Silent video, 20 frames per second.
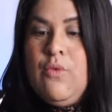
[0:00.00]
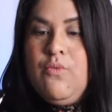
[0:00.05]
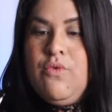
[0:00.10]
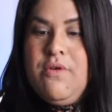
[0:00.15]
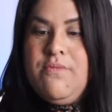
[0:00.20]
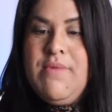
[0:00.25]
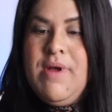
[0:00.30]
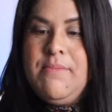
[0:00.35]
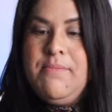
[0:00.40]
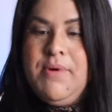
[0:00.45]

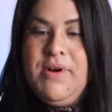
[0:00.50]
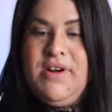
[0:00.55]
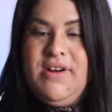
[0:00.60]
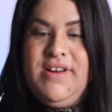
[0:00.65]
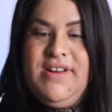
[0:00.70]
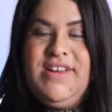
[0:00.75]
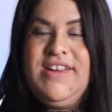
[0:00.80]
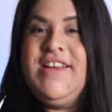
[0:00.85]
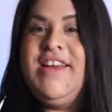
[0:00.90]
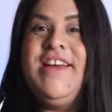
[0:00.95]

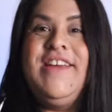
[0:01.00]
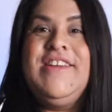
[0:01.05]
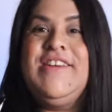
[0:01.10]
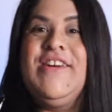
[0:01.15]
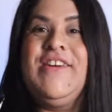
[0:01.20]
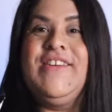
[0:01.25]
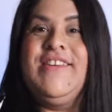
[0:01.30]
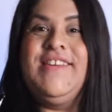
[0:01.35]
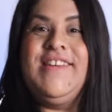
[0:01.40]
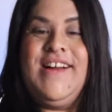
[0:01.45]
Remember,
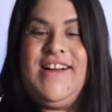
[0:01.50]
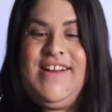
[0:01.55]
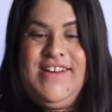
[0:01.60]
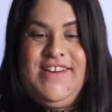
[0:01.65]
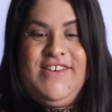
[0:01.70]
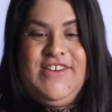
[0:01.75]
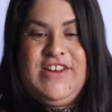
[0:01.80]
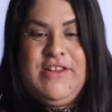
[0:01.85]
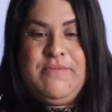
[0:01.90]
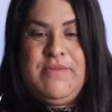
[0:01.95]
you're
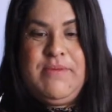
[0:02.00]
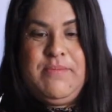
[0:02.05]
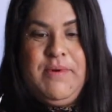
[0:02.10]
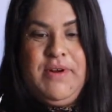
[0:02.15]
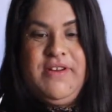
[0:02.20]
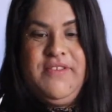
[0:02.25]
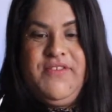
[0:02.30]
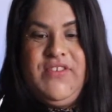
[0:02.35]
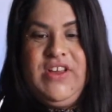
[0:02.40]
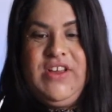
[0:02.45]
not going to be
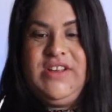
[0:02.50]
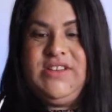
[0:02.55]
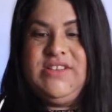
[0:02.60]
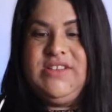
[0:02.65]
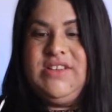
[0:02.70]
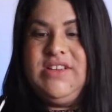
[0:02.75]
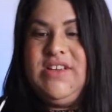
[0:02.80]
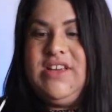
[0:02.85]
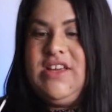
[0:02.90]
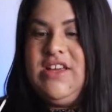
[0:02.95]
perfect.
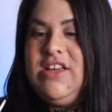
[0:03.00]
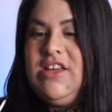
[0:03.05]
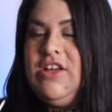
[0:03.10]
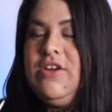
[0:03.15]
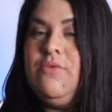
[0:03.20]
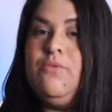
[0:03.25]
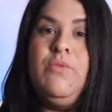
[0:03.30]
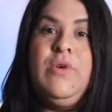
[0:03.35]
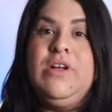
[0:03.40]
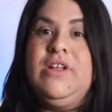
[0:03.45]

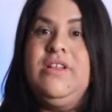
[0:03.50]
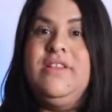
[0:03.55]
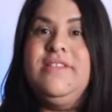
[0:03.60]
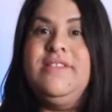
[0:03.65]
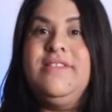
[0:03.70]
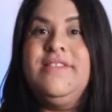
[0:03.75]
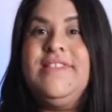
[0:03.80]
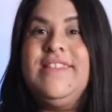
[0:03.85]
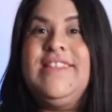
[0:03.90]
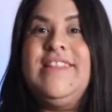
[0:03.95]

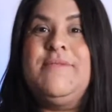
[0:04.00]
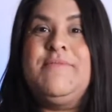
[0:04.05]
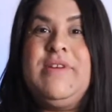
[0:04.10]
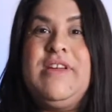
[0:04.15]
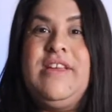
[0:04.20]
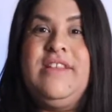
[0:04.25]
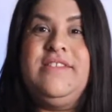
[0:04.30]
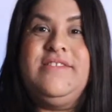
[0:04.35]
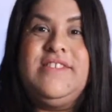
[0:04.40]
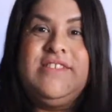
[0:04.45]
Well, let
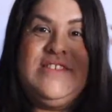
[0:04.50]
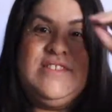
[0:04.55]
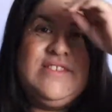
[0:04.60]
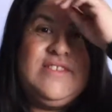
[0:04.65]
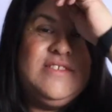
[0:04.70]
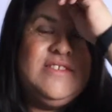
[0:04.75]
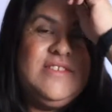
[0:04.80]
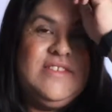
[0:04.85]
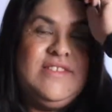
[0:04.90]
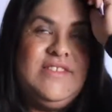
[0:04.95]
me
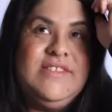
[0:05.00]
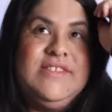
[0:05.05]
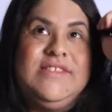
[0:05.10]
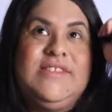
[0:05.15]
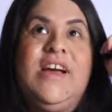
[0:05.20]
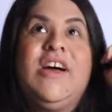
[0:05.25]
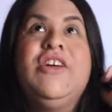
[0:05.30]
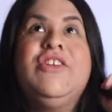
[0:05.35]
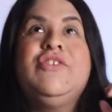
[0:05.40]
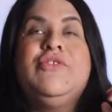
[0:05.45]
just
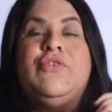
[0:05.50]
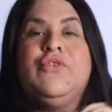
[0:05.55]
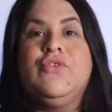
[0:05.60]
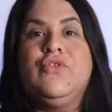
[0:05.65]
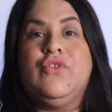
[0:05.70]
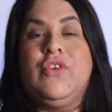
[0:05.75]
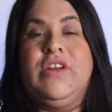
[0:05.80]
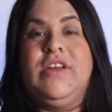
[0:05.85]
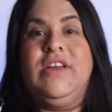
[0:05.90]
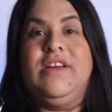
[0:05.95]
tell you
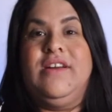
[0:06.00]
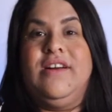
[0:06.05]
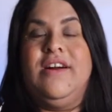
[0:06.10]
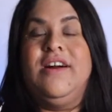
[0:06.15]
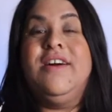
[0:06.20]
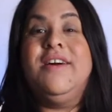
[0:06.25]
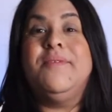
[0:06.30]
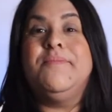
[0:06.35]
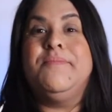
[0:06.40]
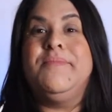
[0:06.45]
straight
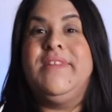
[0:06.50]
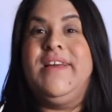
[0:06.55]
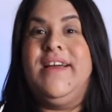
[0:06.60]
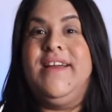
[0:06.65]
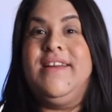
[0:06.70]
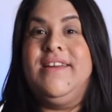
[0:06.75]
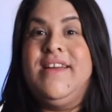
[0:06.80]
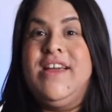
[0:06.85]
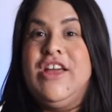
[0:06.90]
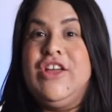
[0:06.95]
up
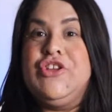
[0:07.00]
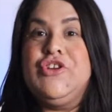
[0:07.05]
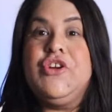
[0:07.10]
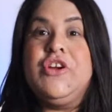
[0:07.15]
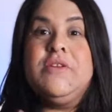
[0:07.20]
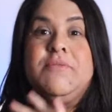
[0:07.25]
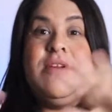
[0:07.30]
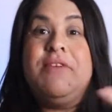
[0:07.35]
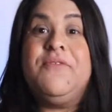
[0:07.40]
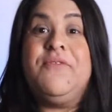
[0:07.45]
that you're
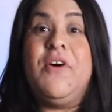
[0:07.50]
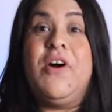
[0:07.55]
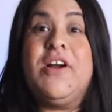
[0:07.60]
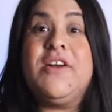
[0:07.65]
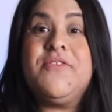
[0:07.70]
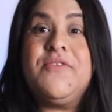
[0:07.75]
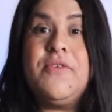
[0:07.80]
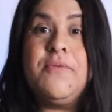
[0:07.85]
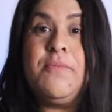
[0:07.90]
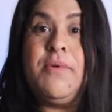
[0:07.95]
going to be
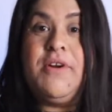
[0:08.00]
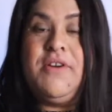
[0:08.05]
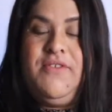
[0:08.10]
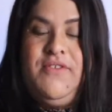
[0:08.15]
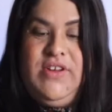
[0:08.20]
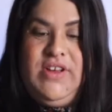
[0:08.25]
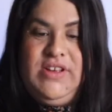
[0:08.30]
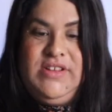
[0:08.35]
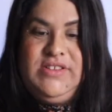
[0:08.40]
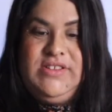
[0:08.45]
far from
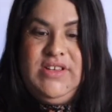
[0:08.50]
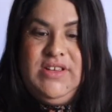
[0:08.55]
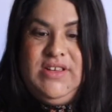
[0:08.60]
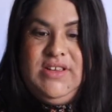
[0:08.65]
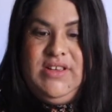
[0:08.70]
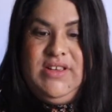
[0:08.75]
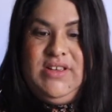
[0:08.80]
perfect.